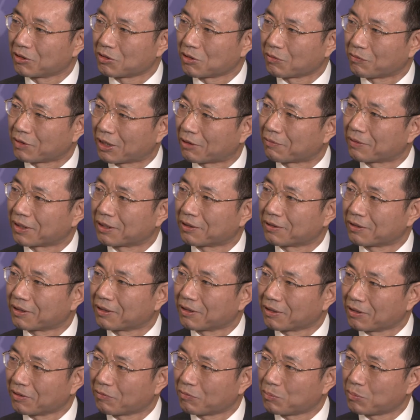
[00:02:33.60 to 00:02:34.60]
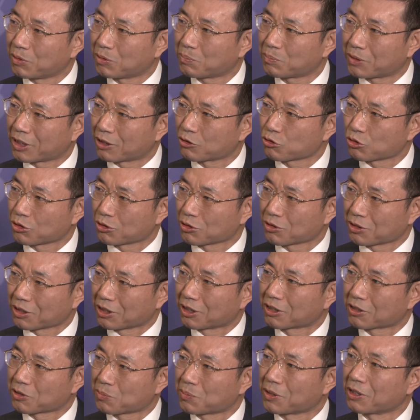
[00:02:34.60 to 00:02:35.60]
the very precious
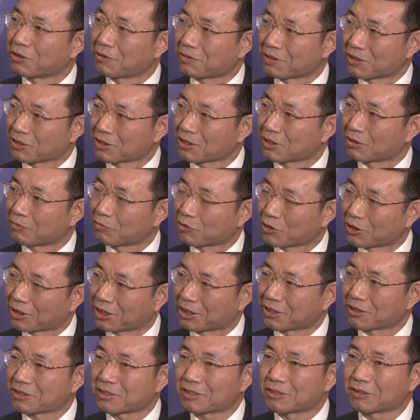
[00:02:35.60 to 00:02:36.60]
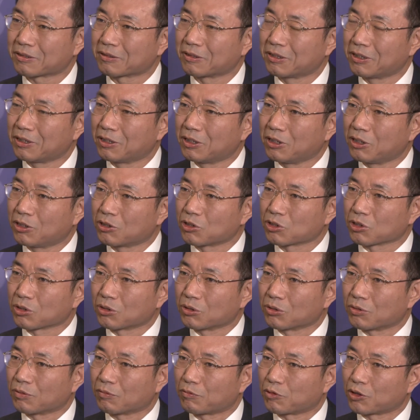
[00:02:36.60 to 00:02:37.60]
experience for us.
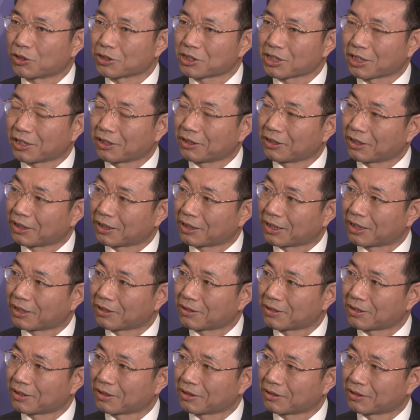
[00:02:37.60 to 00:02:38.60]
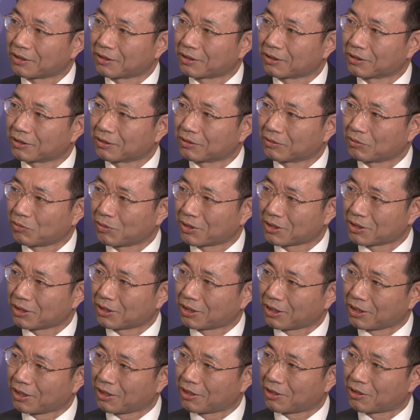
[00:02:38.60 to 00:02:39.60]
So for China, I think uh,
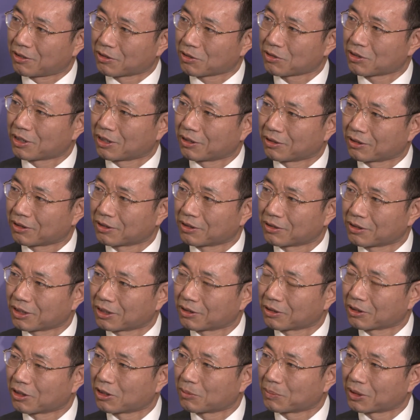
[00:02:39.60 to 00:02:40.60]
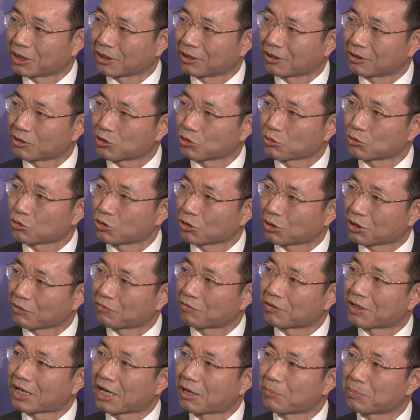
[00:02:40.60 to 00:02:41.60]
recent years and economic and social
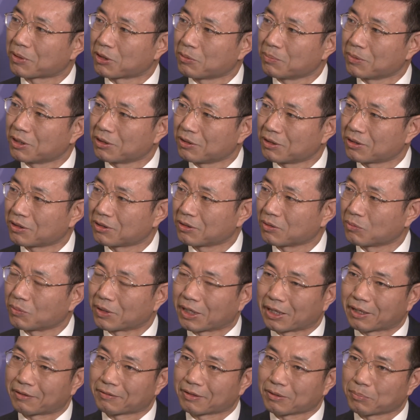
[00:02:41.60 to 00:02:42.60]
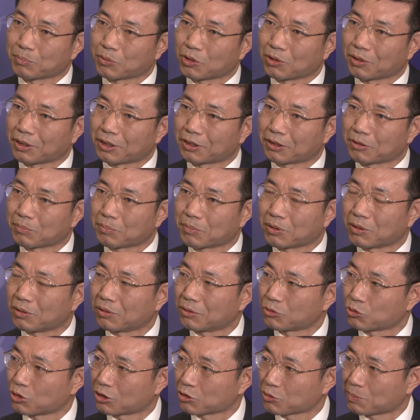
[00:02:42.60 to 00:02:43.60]
development, we and more and
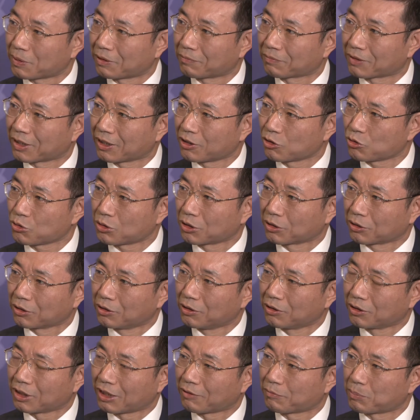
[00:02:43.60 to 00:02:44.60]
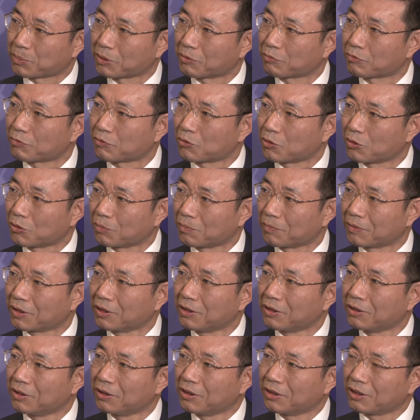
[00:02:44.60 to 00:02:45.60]
more transplantation have performed,
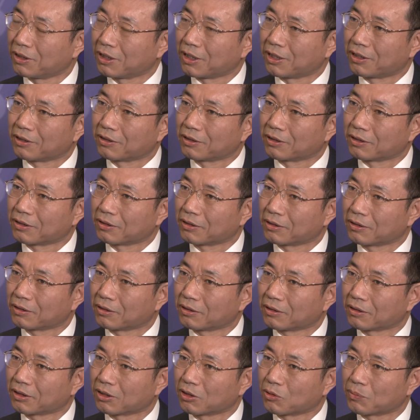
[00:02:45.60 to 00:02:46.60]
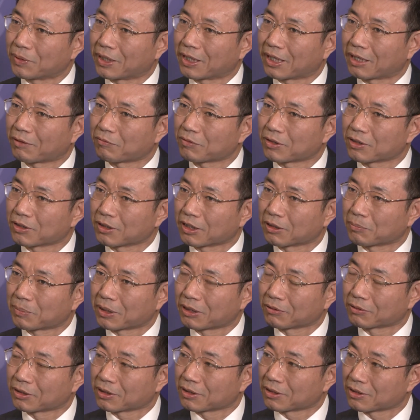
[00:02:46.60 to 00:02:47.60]
and uh, now we have the,
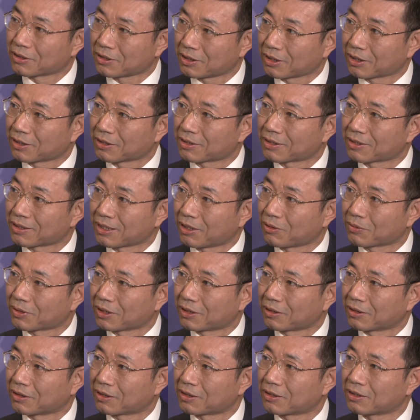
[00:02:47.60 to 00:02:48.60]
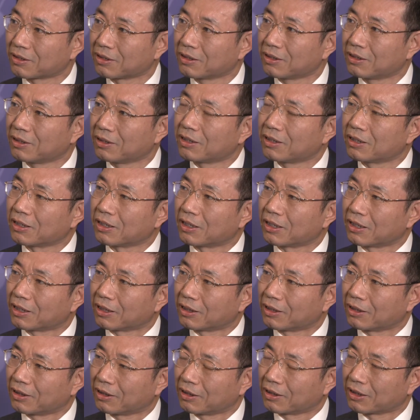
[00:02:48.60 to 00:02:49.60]
about the 6,000
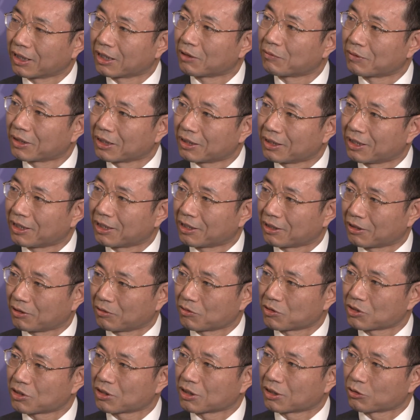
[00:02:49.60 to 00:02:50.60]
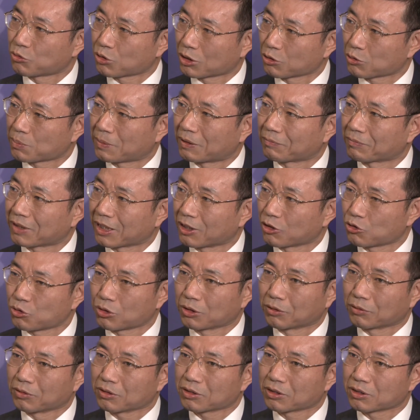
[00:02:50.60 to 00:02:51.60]
uh, every year the uh,
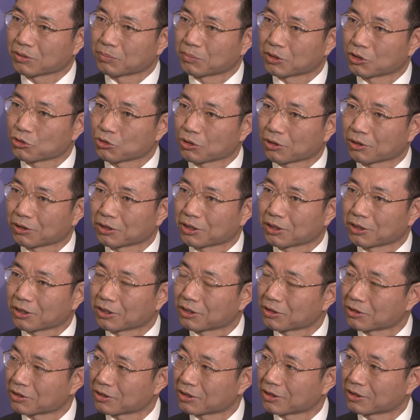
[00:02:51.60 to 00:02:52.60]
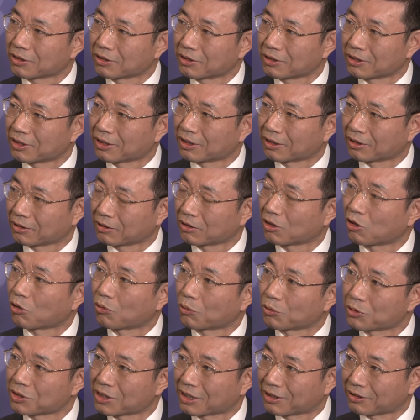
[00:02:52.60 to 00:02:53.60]
transplantation. The majority is the
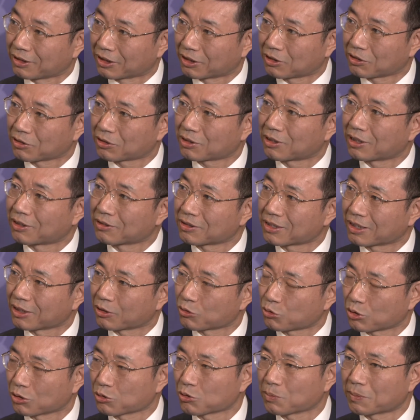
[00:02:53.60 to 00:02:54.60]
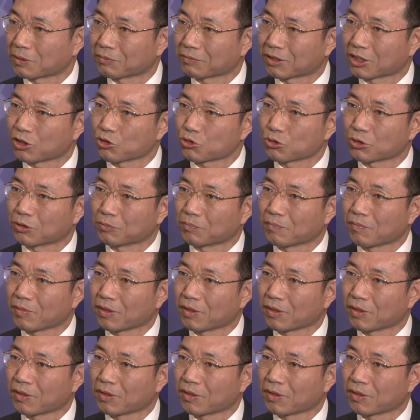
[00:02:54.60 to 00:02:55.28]
allogeneic stem cell transplantation,